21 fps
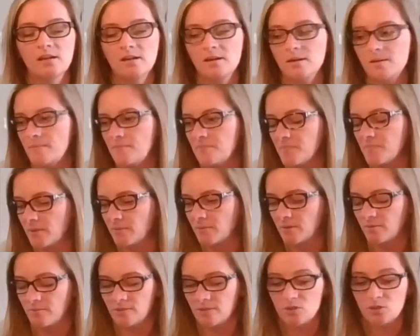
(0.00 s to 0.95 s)
I'm
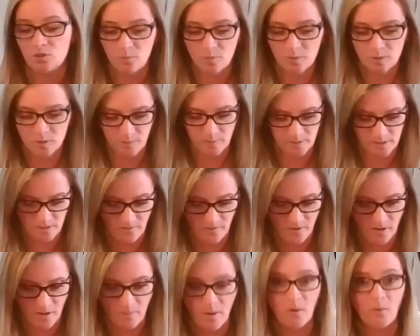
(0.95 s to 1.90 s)
going to be super
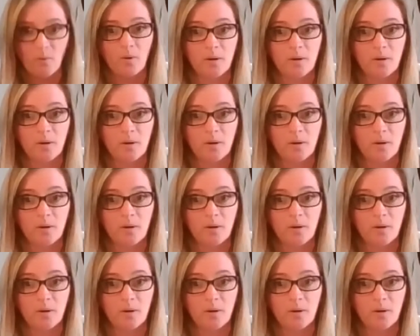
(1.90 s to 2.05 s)
specific about